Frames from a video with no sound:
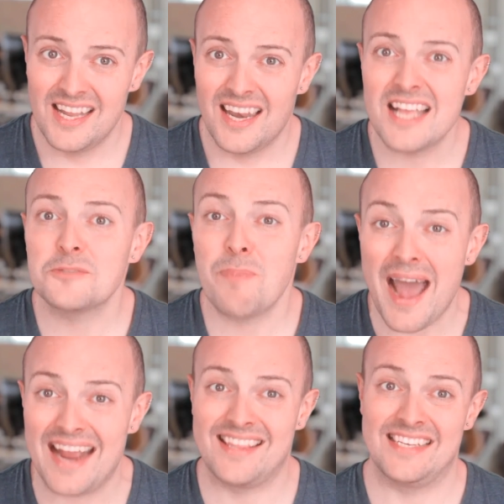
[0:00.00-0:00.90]
Let's
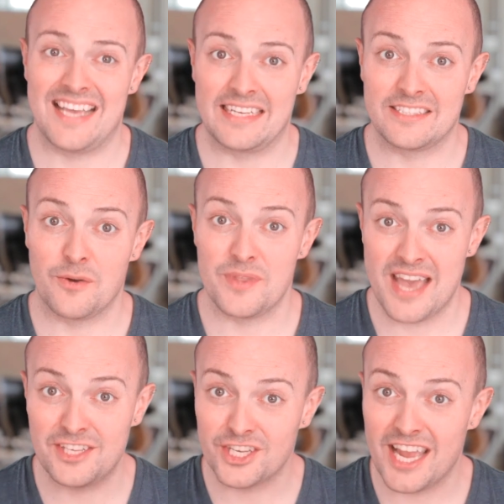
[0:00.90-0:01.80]
pack this editor with the
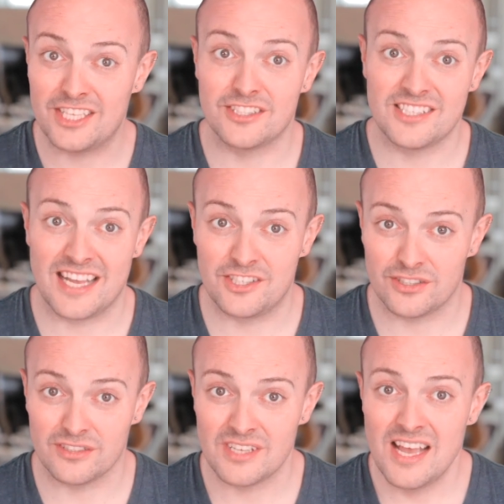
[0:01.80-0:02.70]
educational
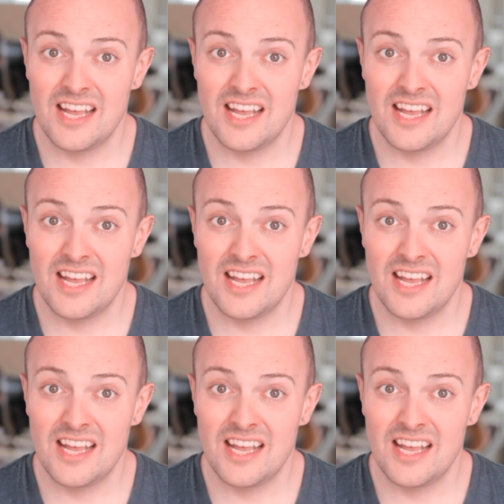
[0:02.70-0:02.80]
essentials.